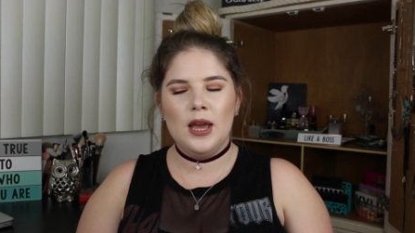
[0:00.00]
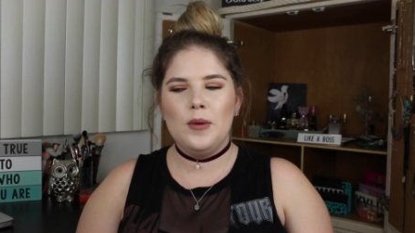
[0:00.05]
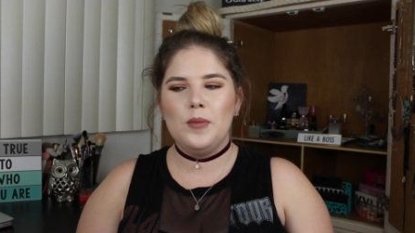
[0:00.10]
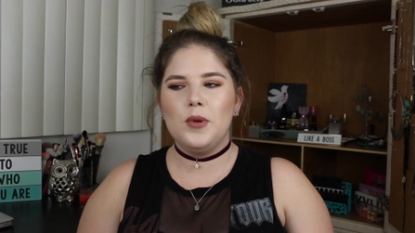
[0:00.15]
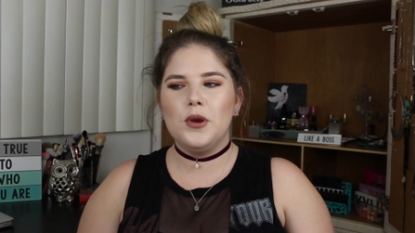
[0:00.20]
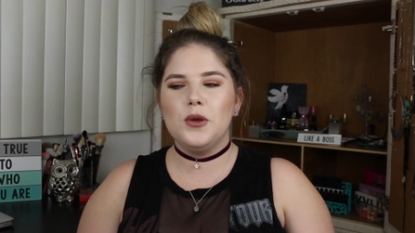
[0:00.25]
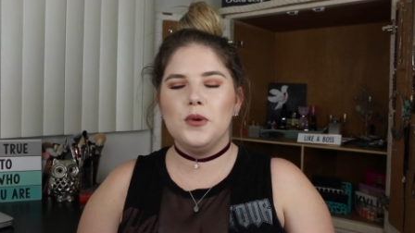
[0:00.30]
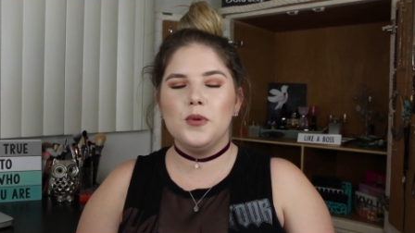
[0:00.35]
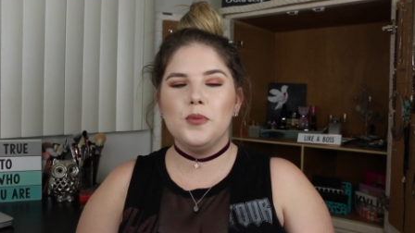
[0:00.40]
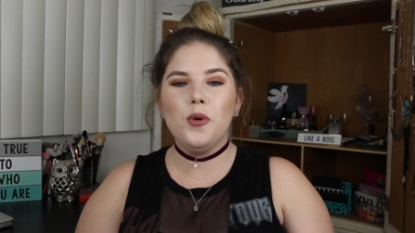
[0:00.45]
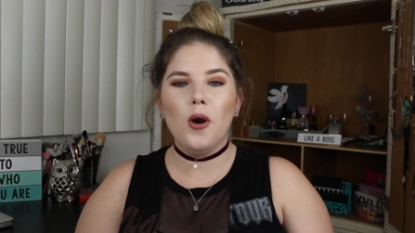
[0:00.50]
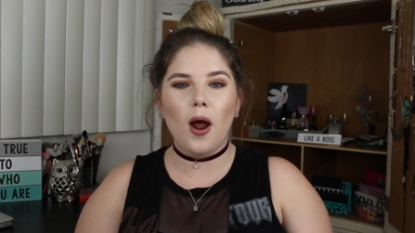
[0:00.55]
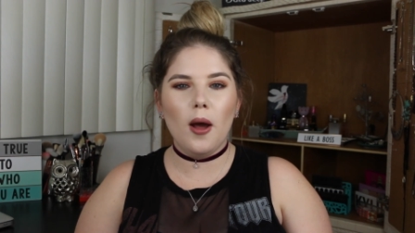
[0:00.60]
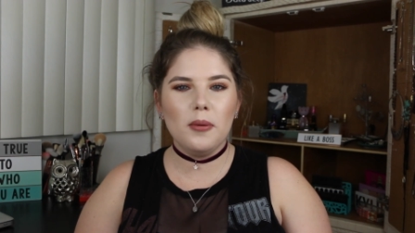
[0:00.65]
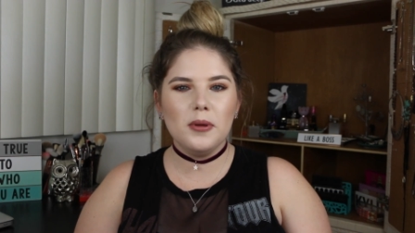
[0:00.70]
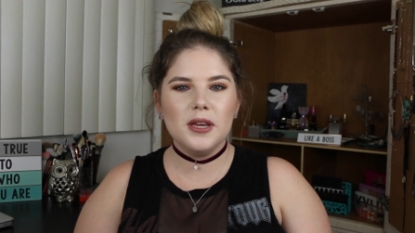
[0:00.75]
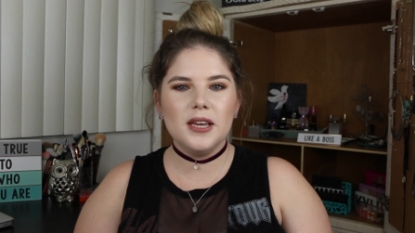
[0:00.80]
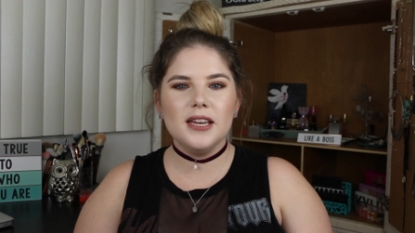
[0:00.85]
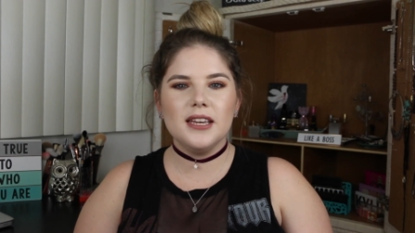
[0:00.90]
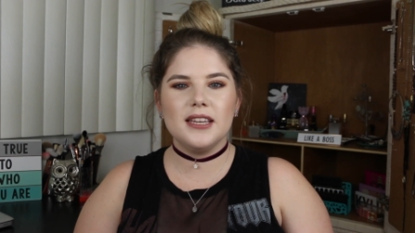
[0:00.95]
but he would
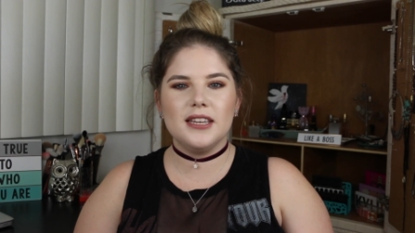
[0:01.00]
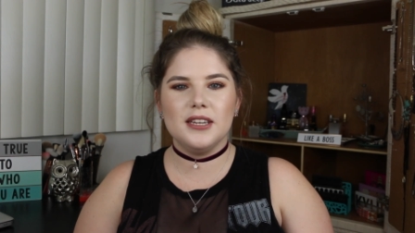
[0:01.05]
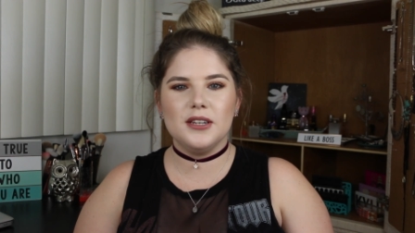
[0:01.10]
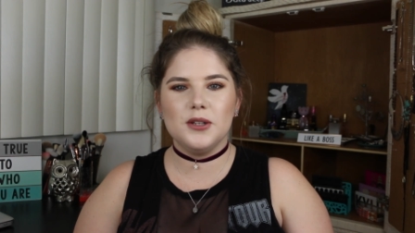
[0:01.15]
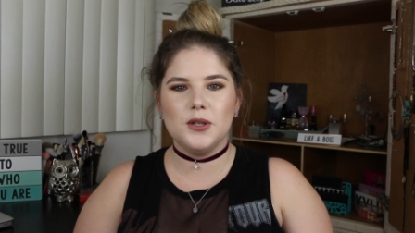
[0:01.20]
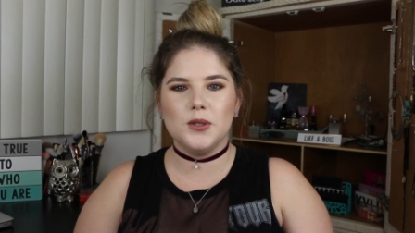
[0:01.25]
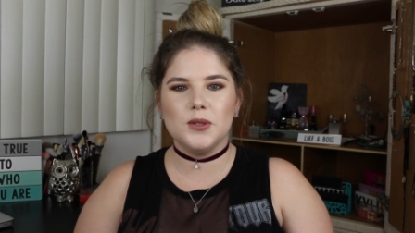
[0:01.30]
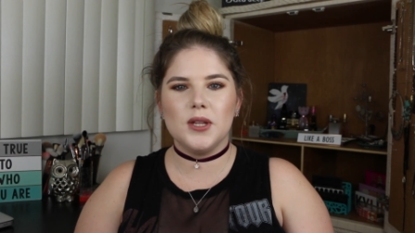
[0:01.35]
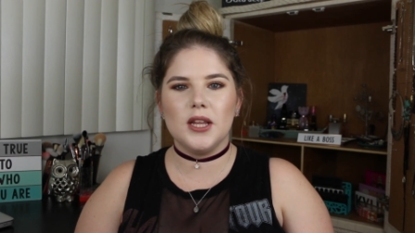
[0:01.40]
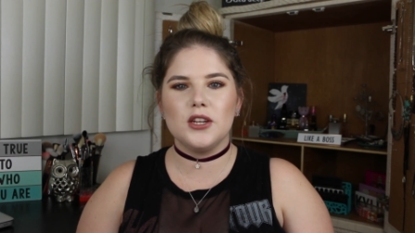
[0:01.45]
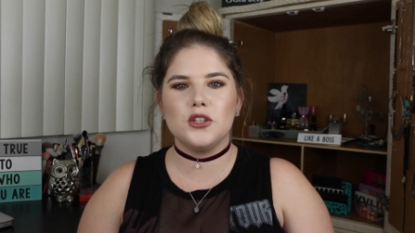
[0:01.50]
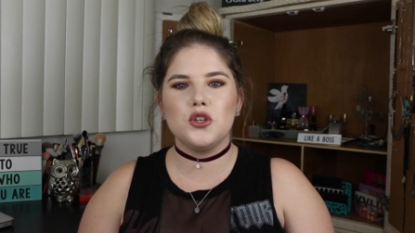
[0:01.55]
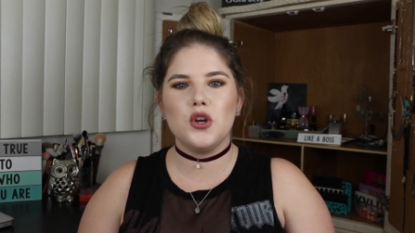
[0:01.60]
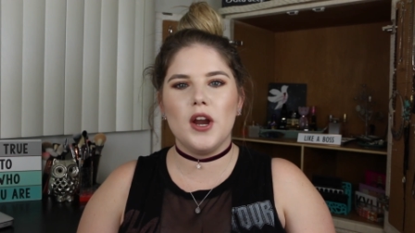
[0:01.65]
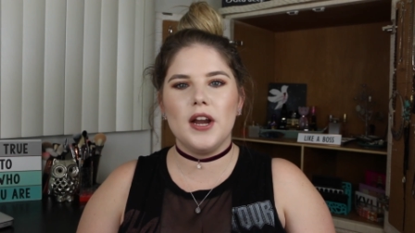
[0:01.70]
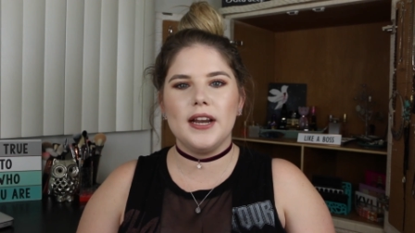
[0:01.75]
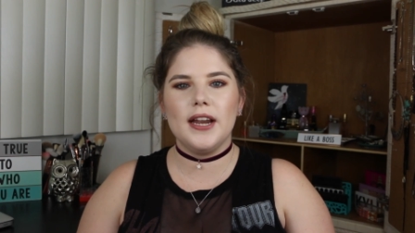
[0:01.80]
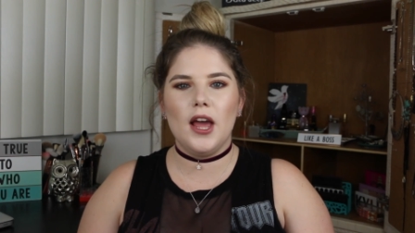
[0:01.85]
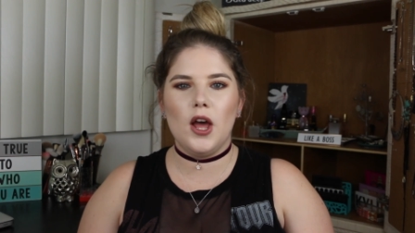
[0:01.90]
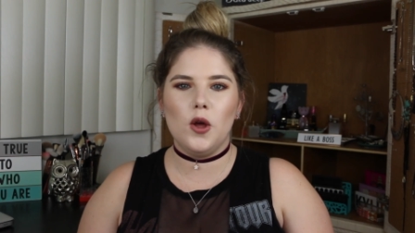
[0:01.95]
probably get killed like
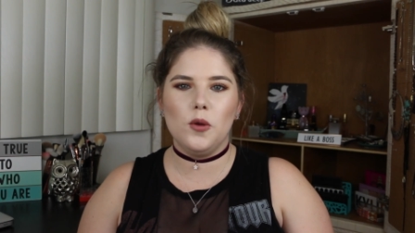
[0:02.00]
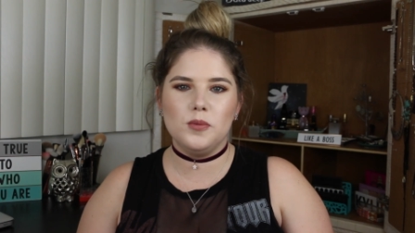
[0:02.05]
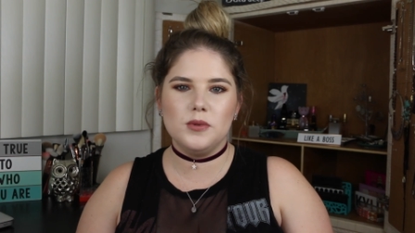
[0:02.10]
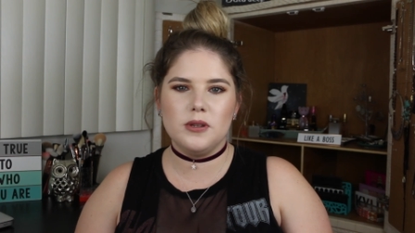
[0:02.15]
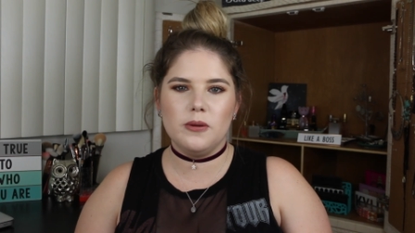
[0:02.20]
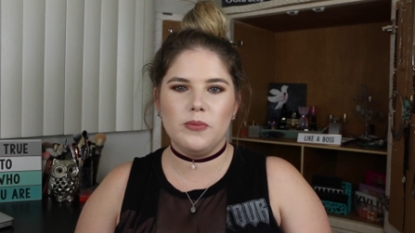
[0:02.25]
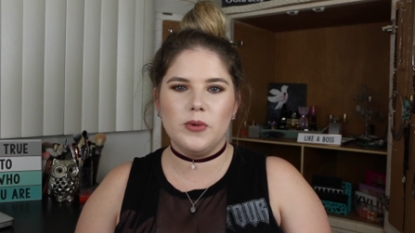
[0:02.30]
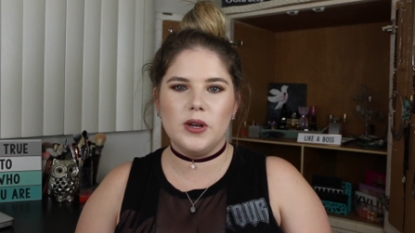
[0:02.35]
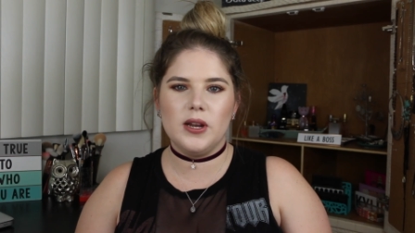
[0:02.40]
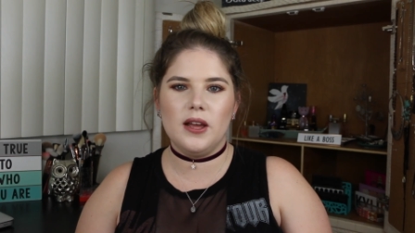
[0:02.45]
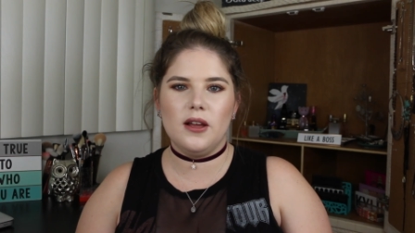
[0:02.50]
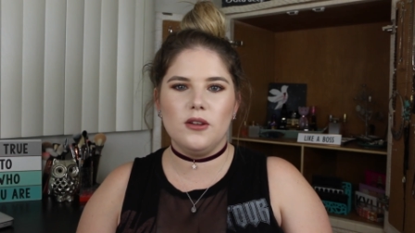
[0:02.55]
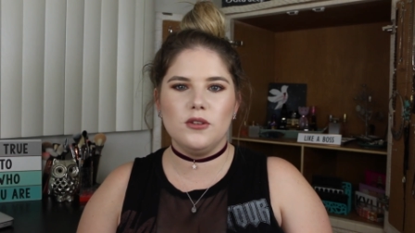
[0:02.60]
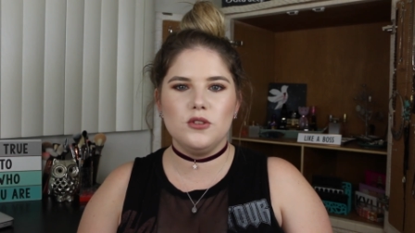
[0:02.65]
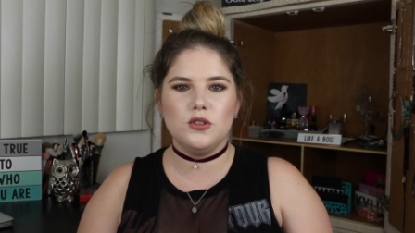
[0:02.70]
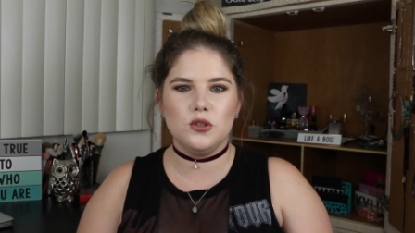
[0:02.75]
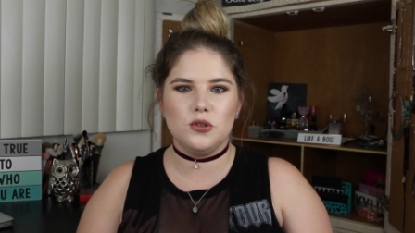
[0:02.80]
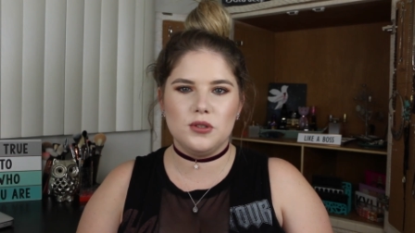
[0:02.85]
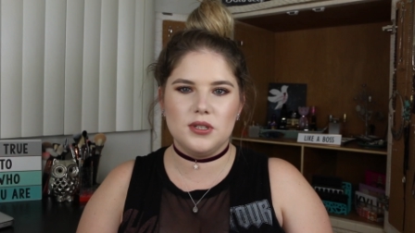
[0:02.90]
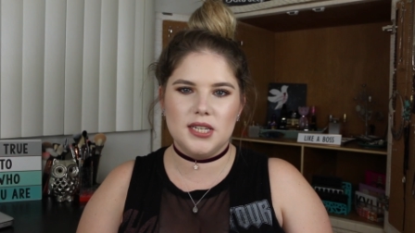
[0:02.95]
trying to help someone
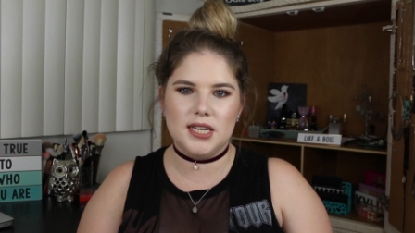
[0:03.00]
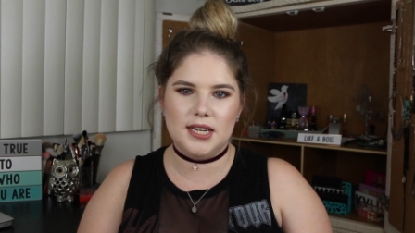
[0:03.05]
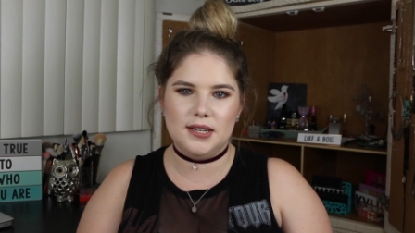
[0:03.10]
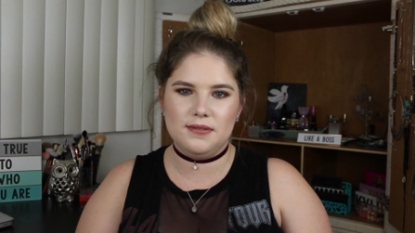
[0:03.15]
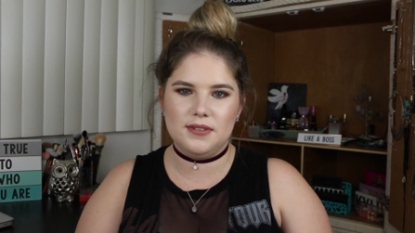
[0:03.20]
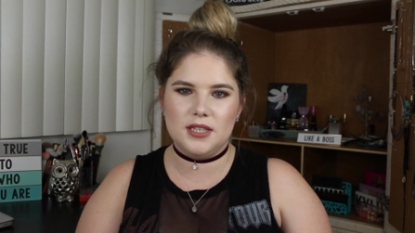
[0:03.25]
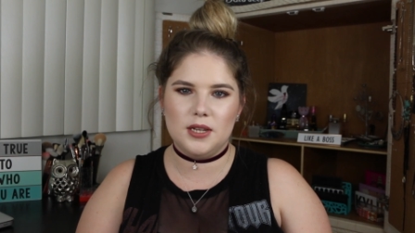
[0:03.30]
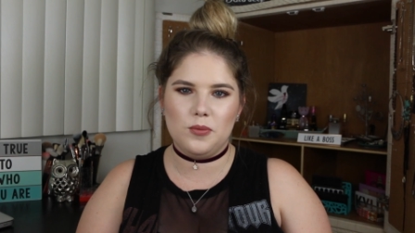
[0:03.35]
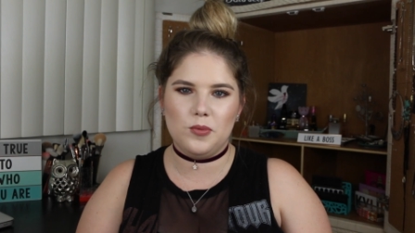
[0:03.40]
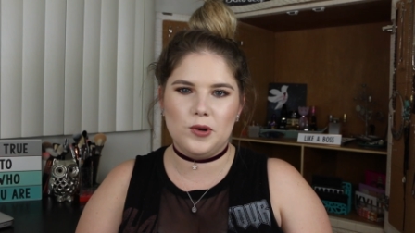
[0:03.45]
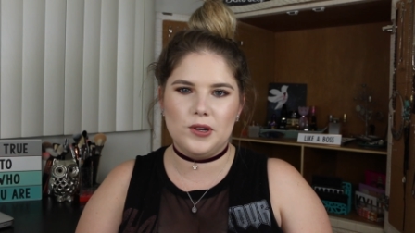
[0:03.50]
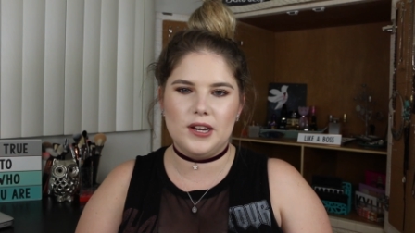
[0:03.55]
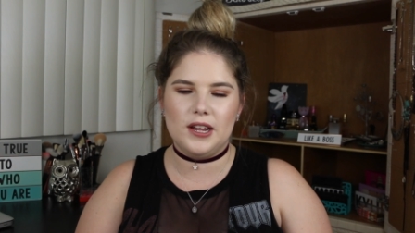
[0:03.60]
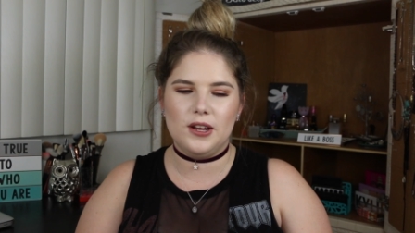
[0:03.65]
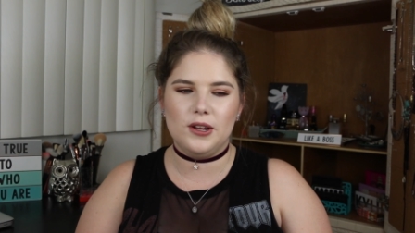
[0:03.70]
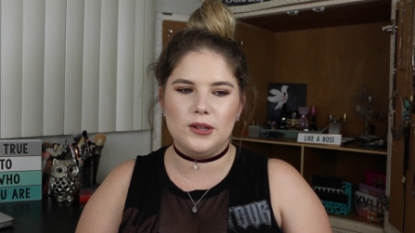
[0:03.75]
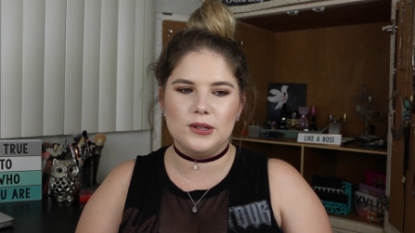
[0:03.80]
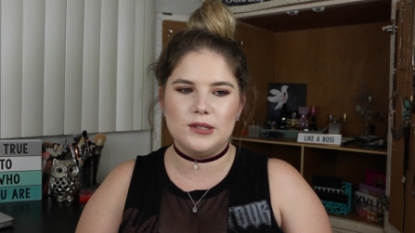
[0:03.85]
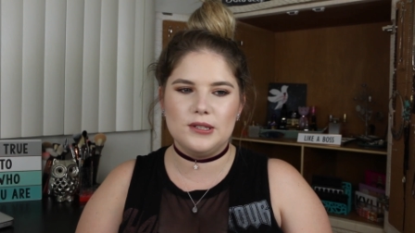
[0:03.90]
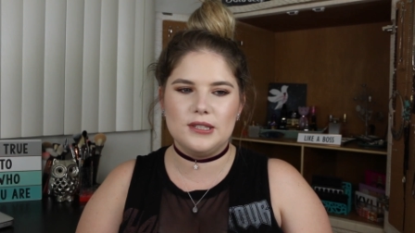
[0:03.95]
else or save someone
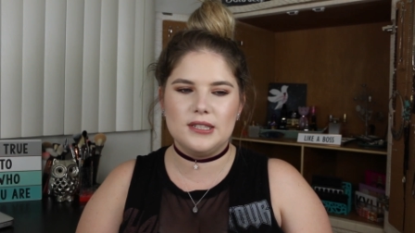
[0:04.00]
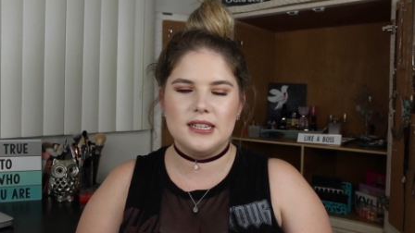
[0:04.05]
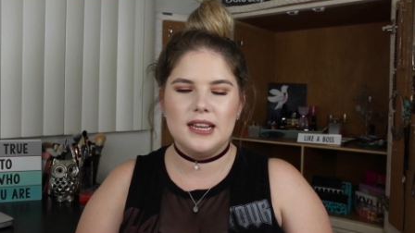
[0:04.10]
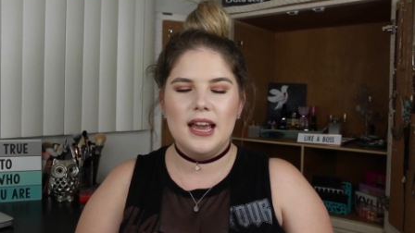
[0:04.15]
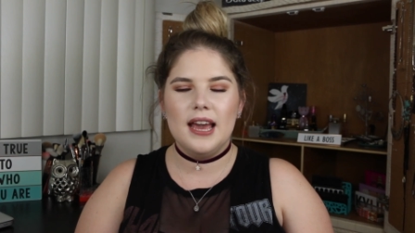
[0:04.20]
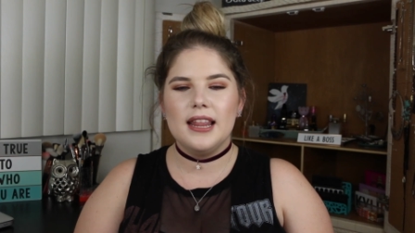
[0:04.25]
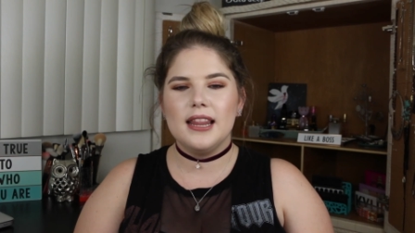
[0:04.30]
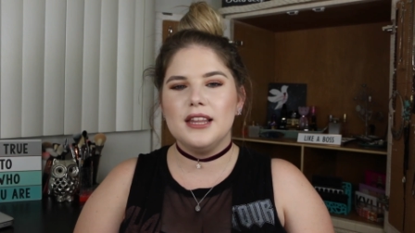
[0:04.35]
else.